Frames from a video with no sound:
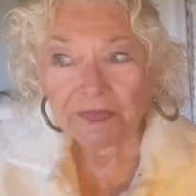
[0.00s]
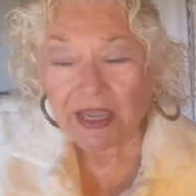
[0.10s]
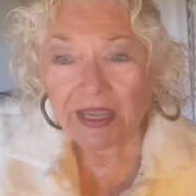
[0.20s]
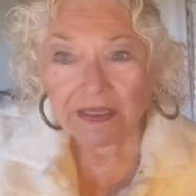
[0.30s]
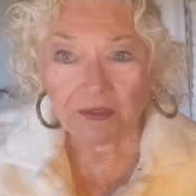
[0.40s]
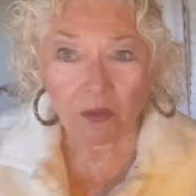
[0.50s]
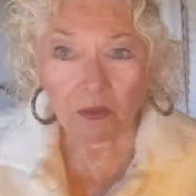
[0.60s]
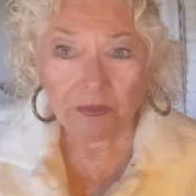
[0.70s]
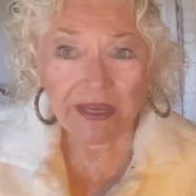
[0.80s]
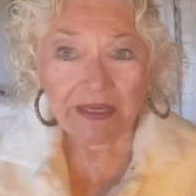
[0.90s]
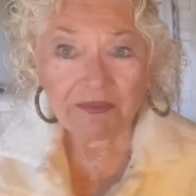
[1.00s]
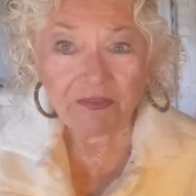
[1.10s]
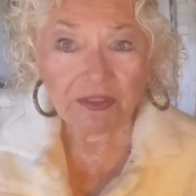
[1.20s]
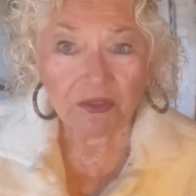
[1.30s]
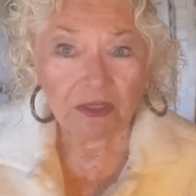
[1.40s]
and it already
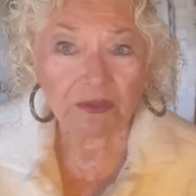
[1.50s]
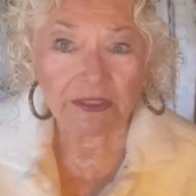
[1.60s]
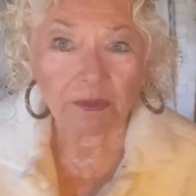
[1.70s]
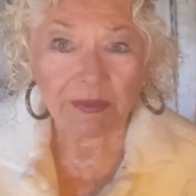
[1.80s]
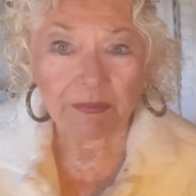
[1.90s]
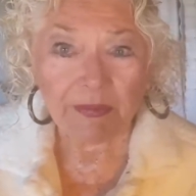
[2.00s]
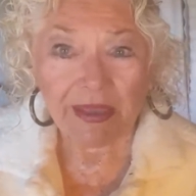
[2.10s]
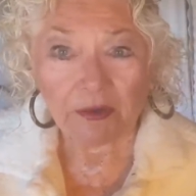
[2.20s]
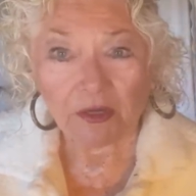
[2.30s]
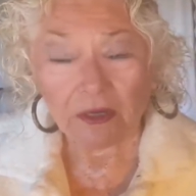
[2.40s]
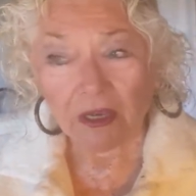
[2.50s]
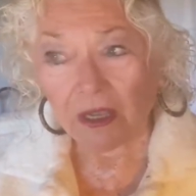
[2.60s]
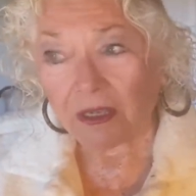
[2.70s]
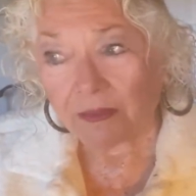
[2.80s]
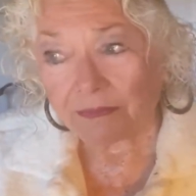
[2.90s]
feels a little bit better.
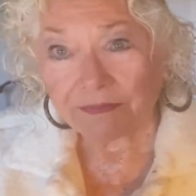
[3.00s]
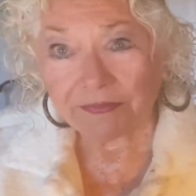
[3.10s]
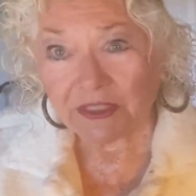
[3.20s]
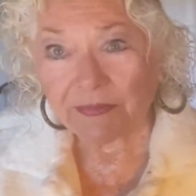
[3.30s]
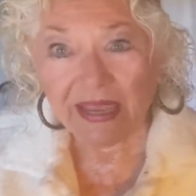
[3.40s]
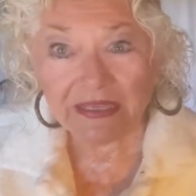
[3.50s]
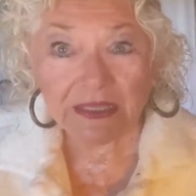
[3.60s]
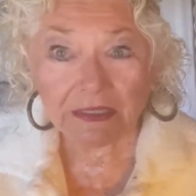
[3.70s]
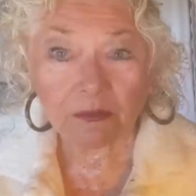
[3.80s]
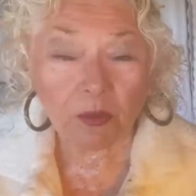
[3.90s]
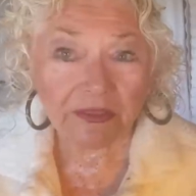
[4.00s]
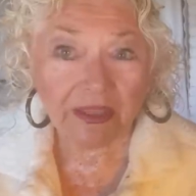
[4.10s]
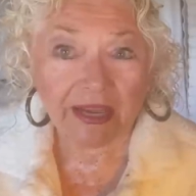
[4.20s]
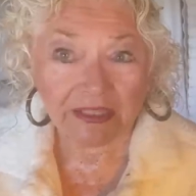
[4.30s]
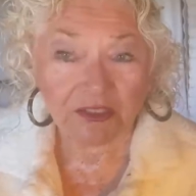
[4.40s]
It's amazing what
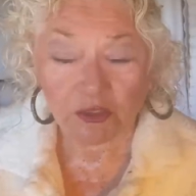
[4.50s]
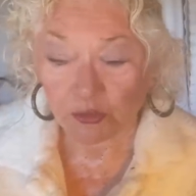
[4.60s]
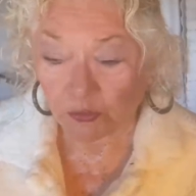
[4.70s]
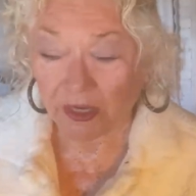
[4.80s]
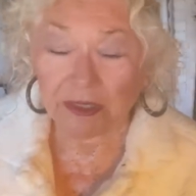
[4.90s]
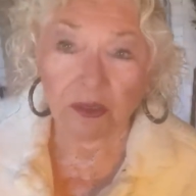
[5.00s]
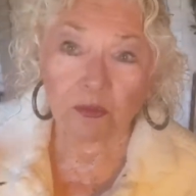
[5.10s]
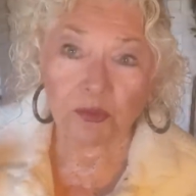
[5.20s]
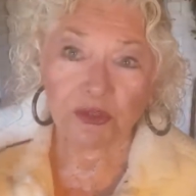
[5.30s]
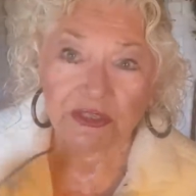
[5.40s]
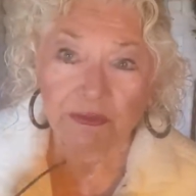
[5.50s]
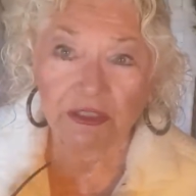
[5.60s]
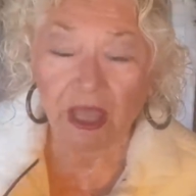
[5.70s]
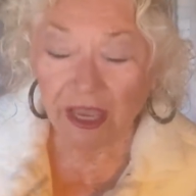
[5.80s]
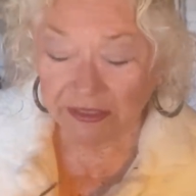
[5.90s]
that can do. I know Moosie
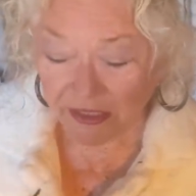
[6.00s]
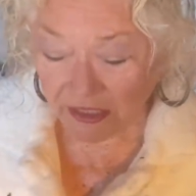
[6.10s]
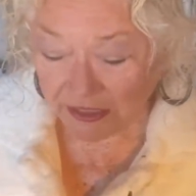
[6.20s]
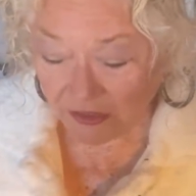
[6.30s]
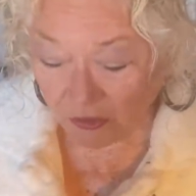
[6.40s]
relies on it a